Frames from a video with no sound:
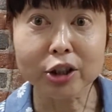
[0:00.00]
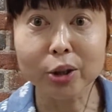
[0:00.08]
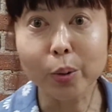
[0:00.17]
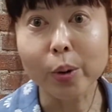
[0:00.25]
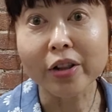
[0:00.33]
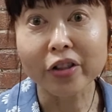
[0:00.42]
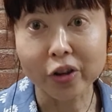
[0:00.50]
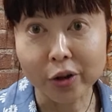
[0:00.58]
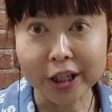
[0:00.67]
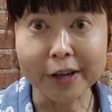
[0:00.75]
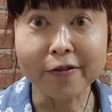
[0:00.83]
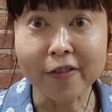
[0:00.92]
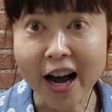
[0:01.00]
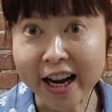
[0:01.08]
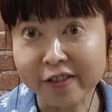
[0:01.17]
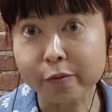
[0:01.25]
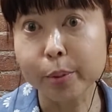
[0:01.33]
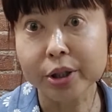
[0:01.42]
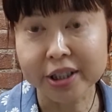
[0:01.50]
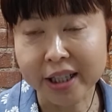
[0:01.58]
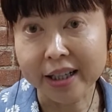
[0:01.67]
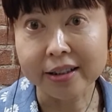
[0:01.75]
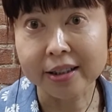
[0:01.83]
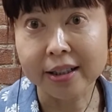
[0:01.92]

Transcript: to 35%.